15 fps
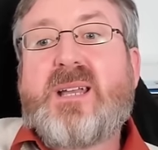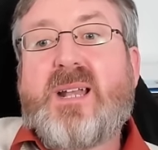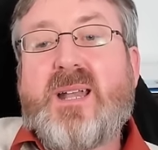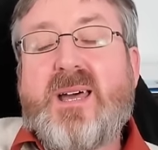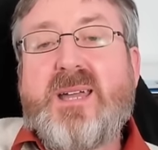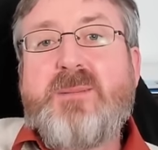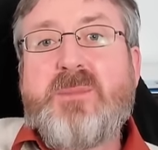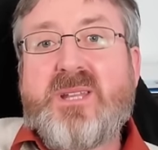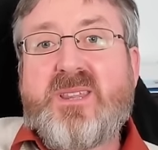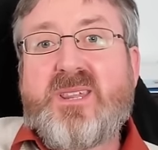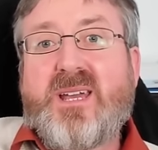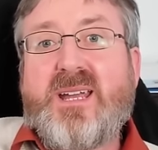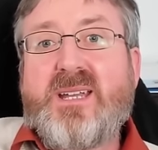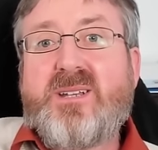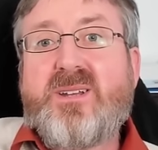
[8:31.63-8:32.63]
Climate
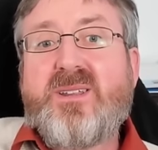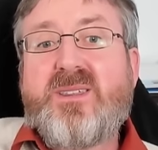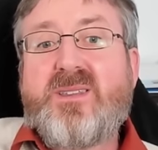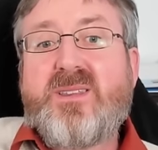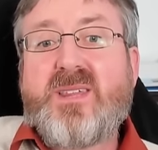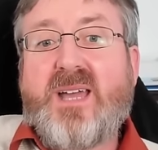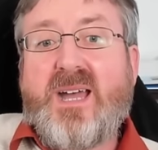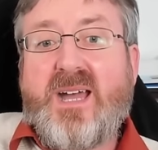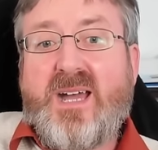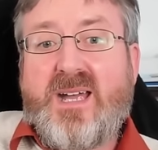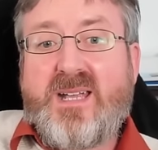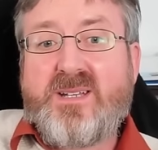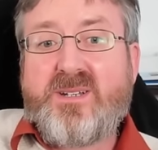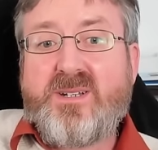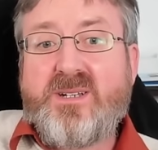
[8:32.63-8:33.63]
scientists
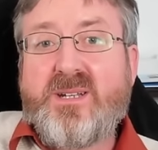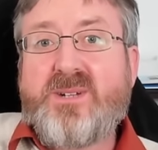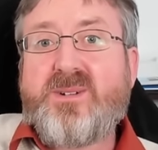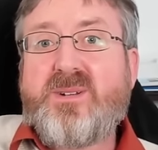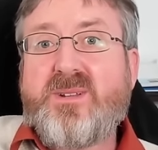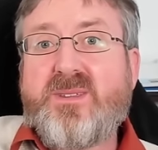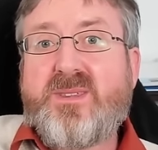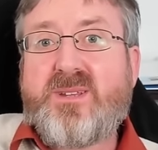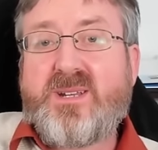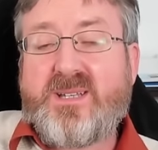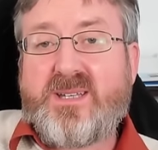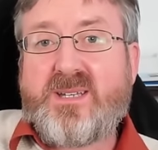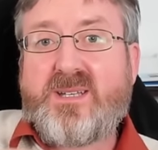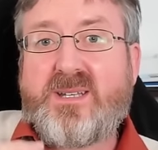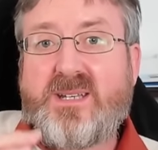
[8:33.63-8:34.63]
had noticed
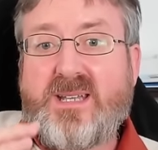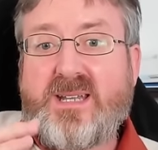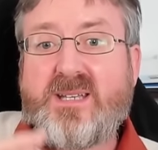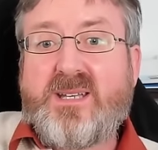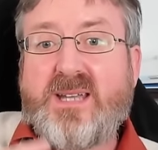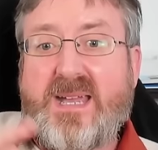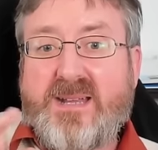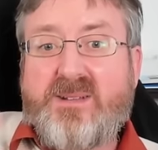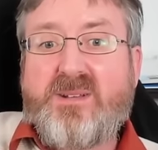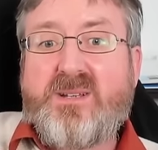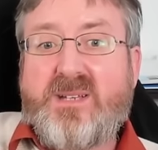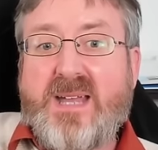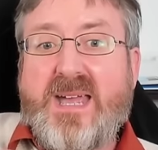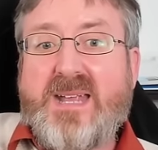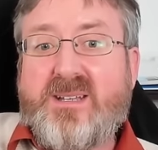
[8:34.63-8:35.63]
that that, that,
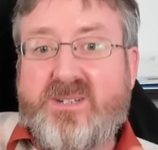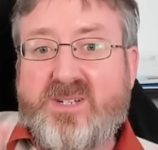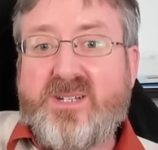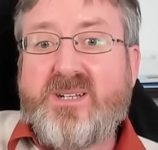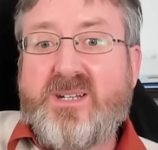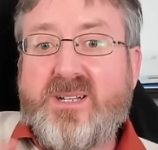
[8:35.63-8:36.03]
that